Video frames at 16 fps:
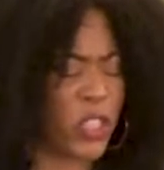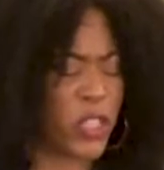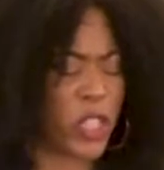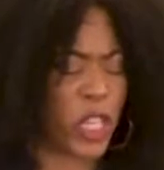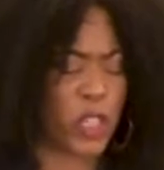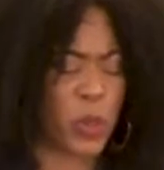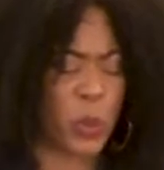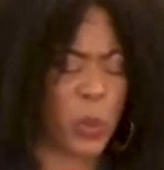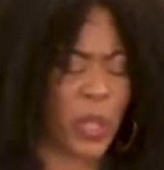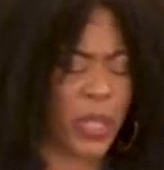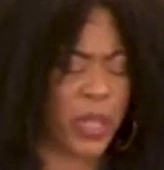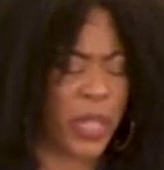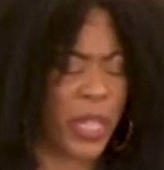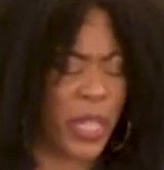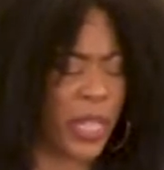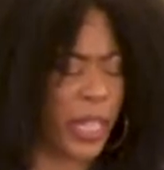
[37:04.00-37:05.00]
just
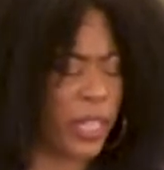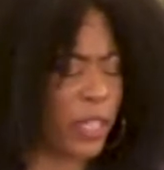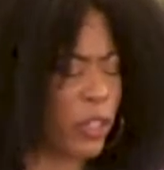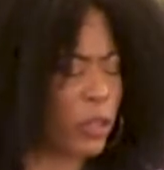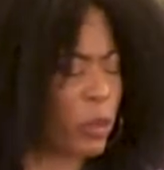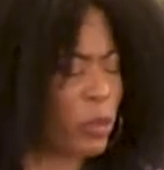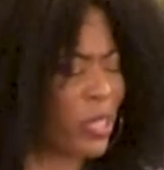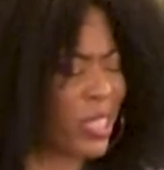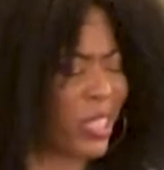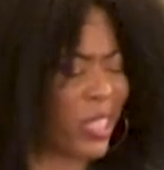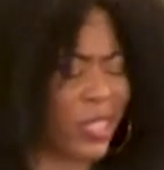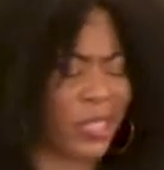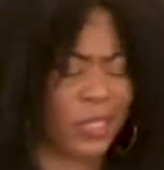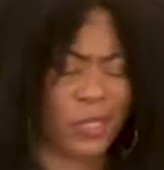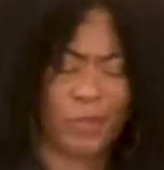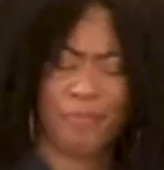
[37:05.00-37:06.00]
within you
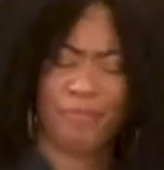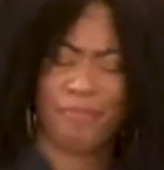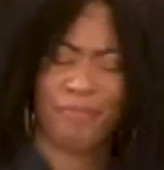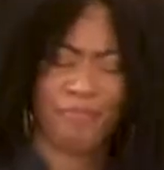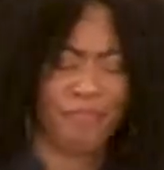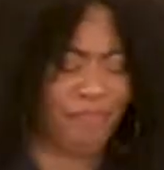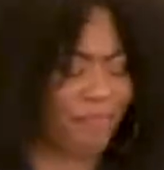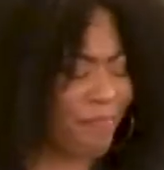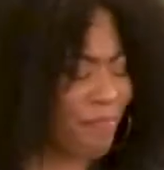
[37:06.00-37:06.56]
says mm,